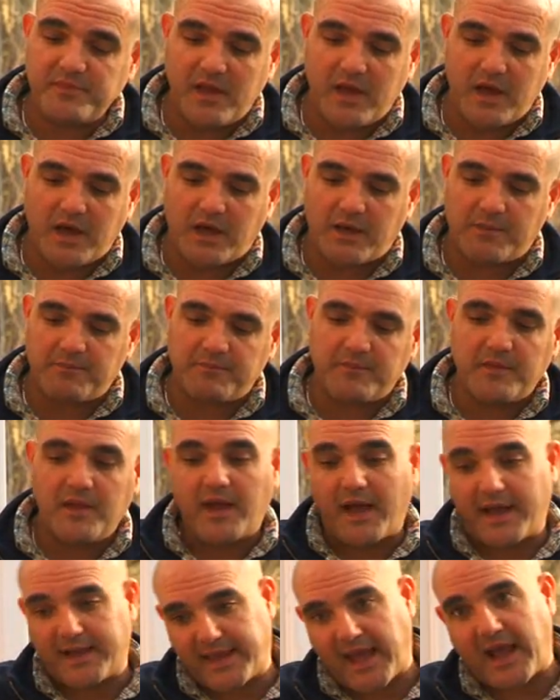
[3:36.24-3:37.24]

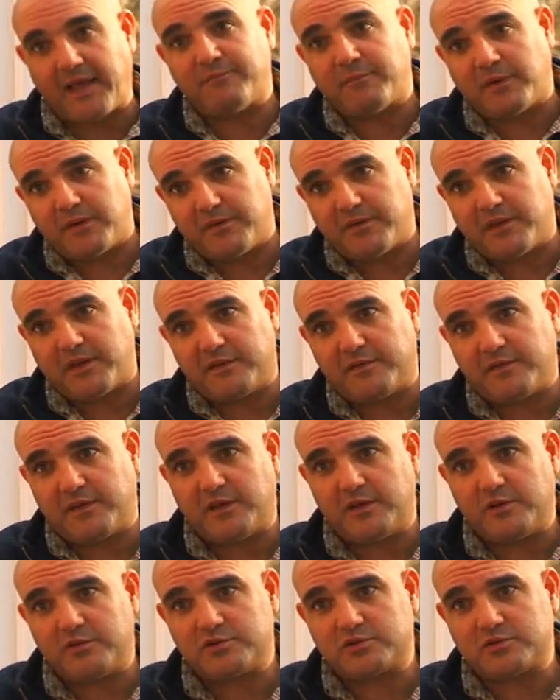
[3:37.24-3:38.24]
Again, the
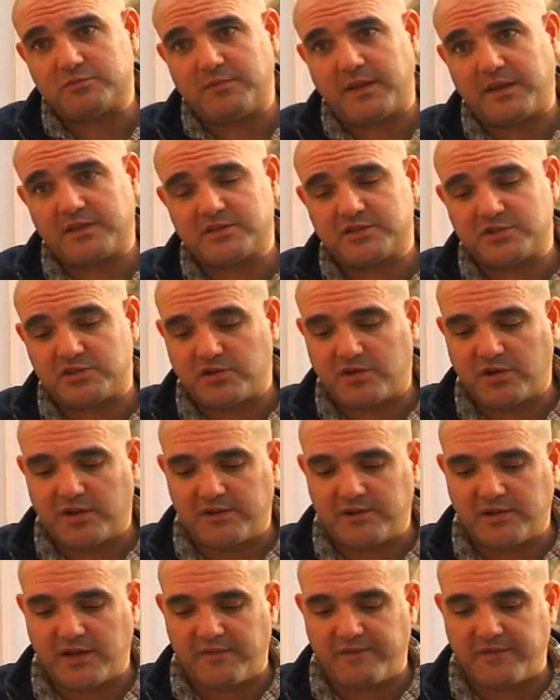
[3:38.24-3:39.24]
usual mixture.
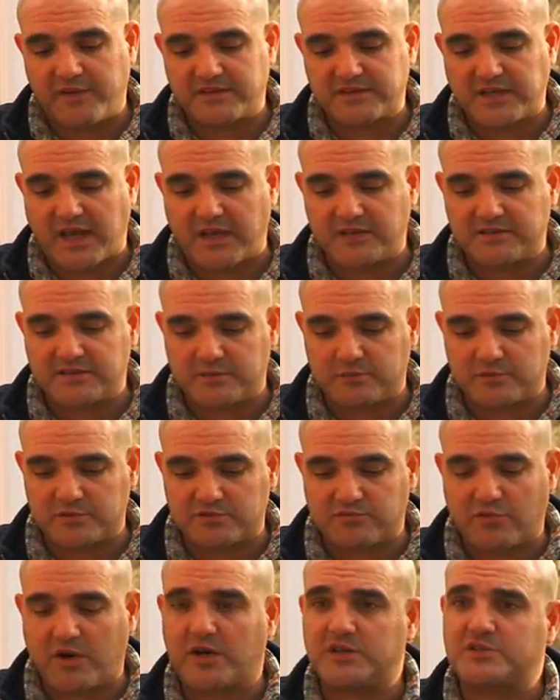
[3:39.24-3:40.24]
In this case, it
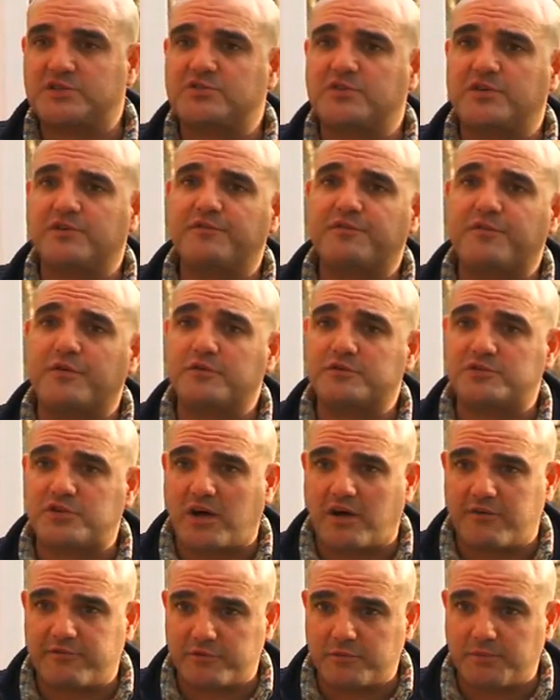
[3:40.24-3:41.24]
was Raja and fruit
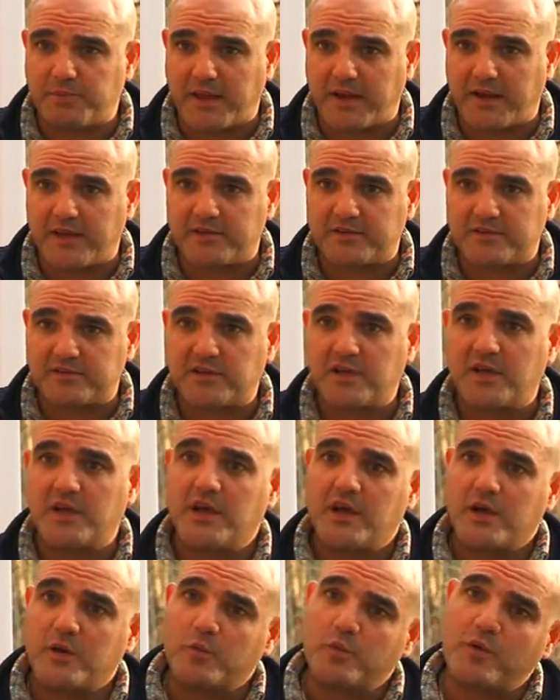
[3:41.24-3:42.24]
trifle pellets
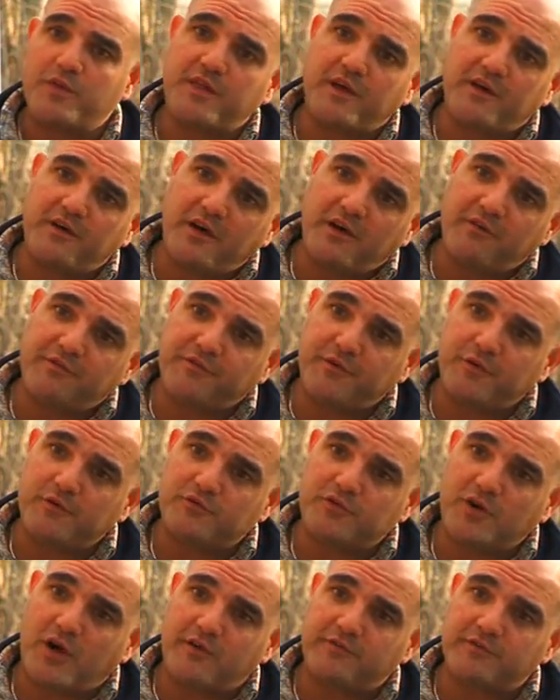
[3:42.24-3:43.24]
with a
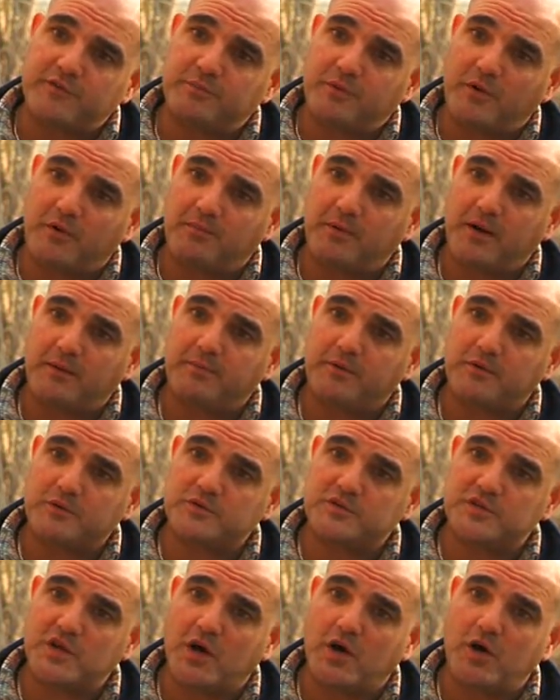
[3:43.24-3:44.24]
fruit trifle pop-up
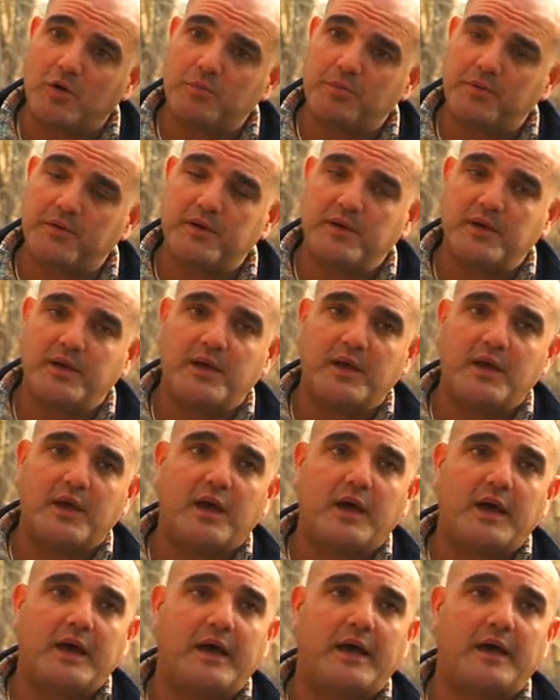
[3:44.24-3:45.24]
on top.
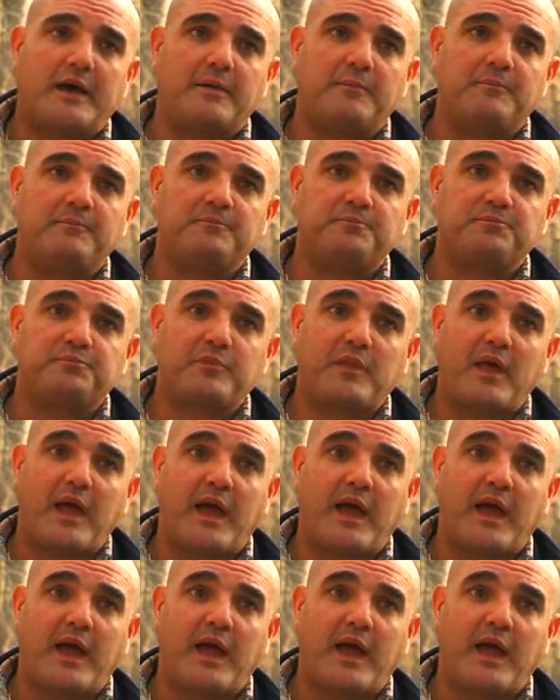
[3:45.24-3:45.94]
And,